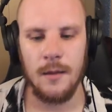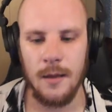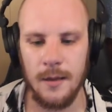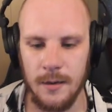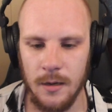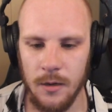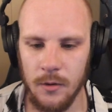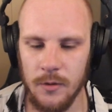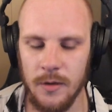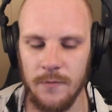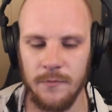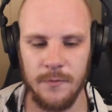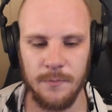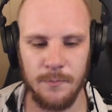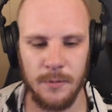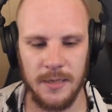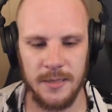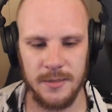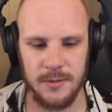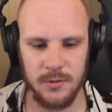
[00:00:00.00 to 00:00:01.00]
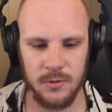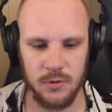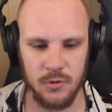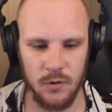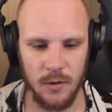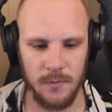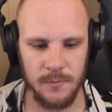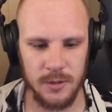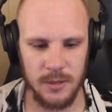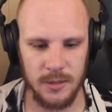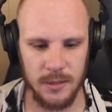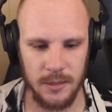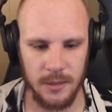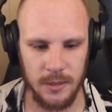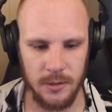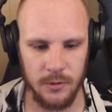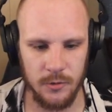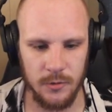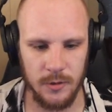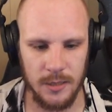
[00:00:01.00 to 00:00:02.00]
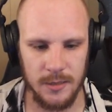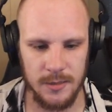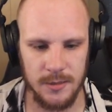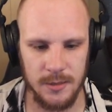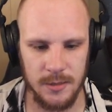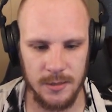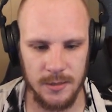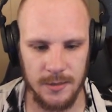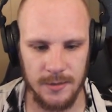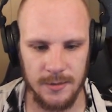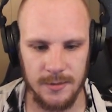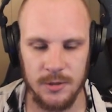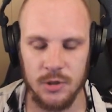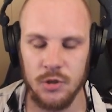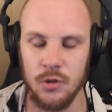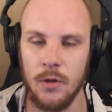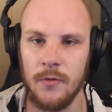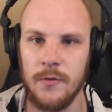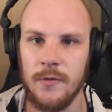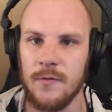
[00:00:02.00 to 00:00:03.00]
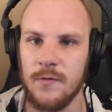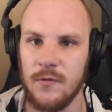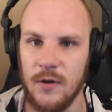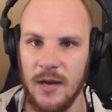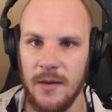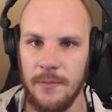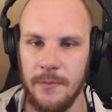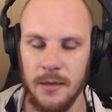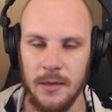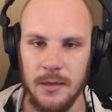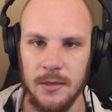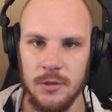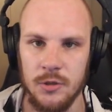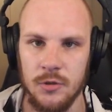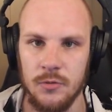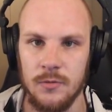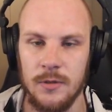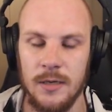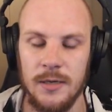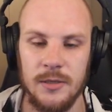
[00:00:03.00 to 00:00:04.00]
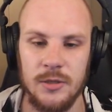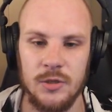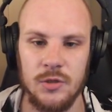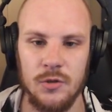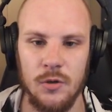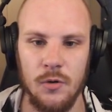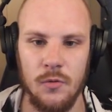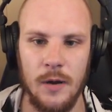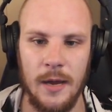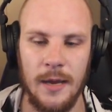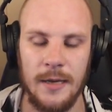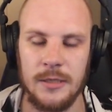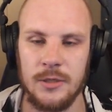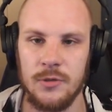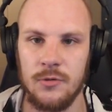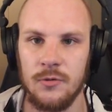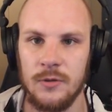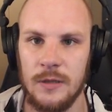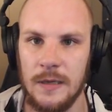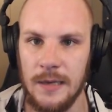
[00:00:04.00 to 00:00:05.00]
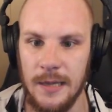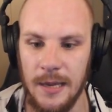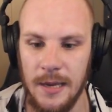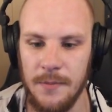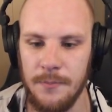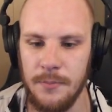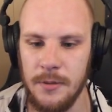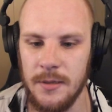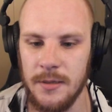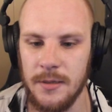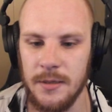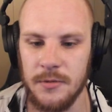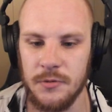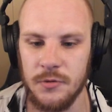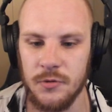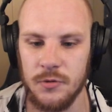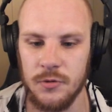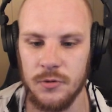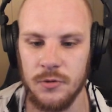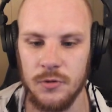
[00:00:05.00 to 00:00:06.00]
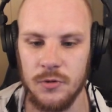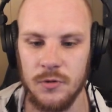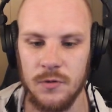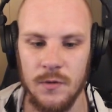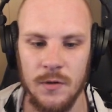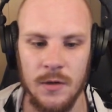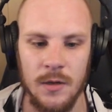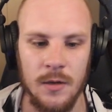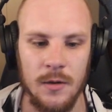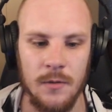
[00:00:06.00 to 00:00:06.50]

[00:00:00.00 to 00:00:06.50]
And now if we place the drums in here, you can see that it's not a timing issue. There is no actual delay being introduced.